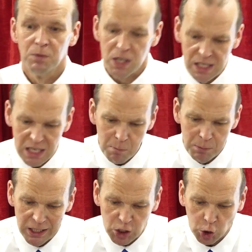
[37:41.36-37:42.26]
You see,
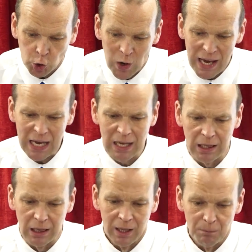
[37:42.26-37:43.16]

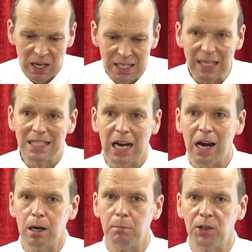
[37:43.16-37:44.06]
betrayal is a
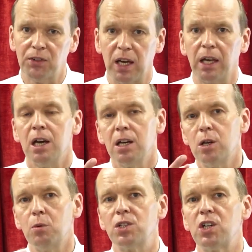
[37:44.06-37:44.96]
terrible thing. You
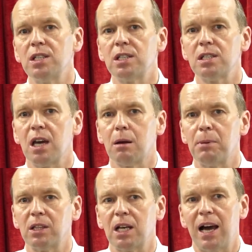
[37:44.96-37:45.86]
know what Jesus said
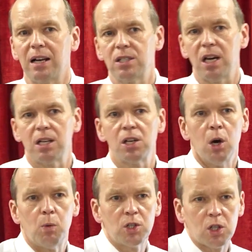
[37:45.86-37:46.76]
about the last days?
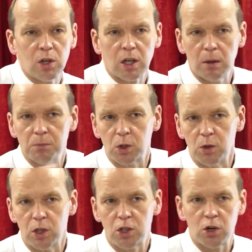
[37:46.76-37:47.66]
What's going to come
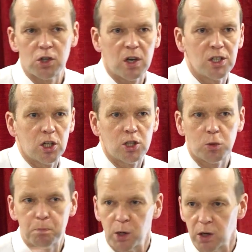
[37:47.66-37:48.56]
through the church is a
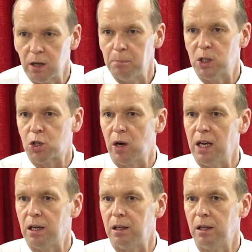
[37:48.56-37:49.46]
spirit of
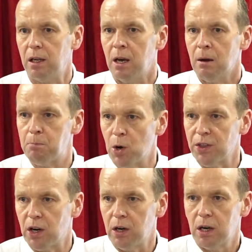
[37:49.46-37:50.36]
betrayal.
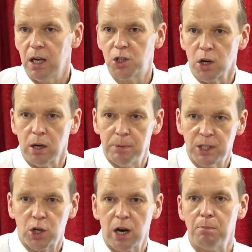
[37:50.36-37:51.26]
Brother is going to
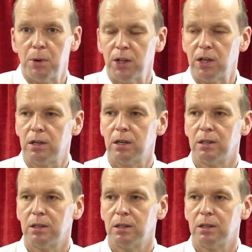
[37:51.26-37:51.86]
betray brother.